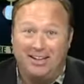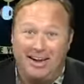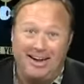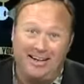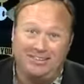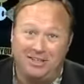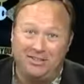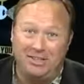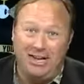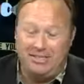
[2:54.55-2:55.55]
like I
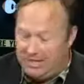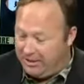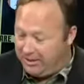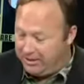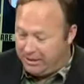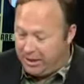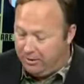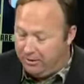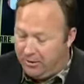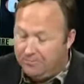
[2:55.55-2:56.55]
told you 18 years
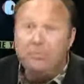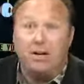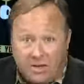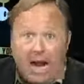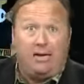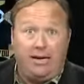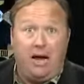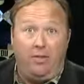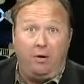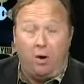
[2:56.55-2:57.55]
ago, exactly
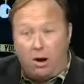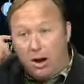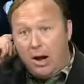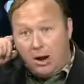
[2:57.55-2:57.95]
how they were.